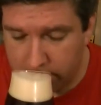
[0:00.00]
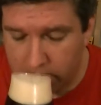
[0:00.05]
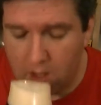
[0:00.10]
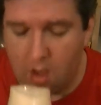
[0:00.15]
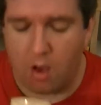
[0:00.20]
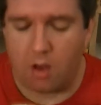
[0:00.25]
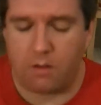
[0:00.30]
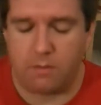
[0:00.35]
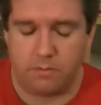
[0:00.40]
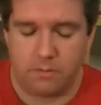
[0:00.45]

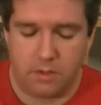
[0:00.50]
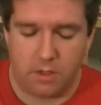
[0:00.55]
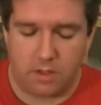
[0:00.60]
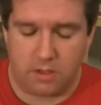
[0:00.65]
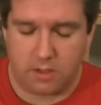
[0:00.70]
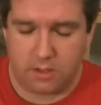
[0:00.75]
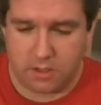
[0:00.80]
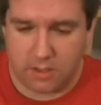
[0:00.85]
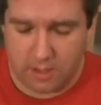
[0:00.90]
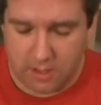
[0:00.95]
Oh, no, it,
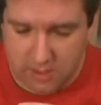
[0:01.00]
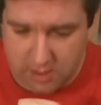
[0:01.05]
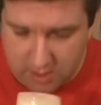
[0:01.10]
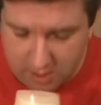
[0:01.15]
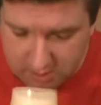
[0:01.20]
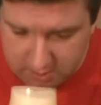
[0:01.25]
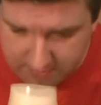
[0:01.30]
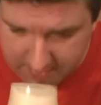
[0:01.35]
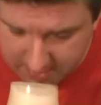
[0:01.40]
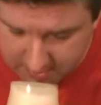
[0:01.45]
does, it
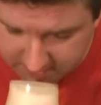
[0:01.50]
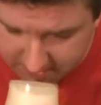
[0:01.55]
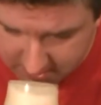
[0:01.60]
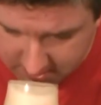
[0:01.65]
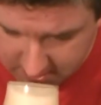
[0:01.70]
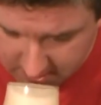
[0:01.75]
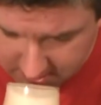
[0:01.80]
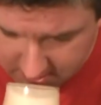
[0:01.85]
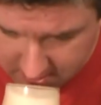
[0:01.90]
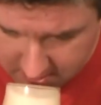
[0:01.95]
still smells
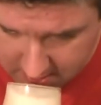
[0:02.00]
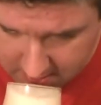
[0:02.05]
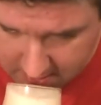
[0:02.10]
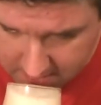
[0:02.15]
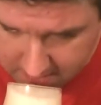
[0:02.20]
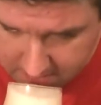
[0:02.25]
fantastic.